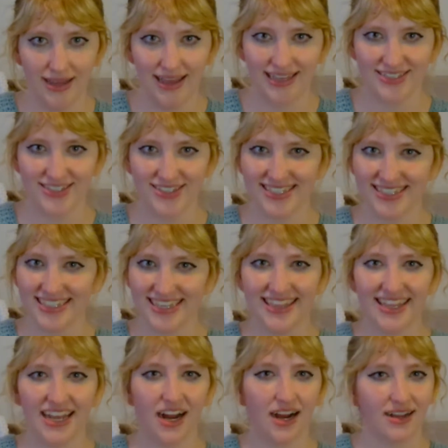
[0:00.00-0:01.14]
and just sitting
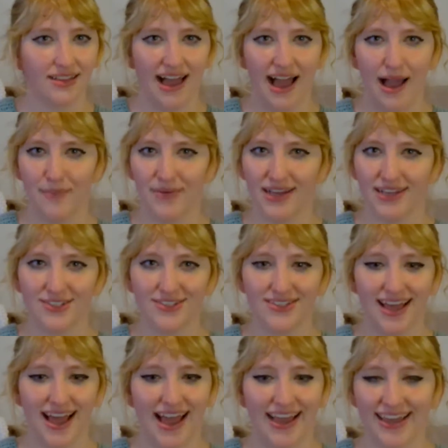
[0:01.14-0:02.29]
there and clapping and just
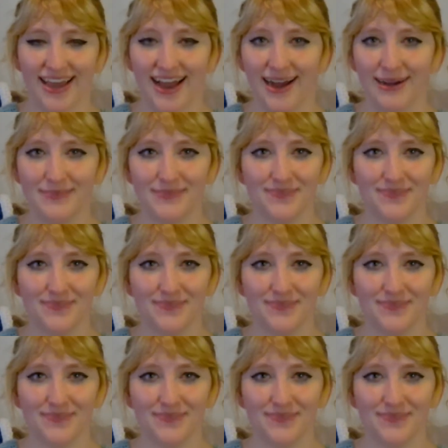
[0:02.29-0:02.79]
like, yeah,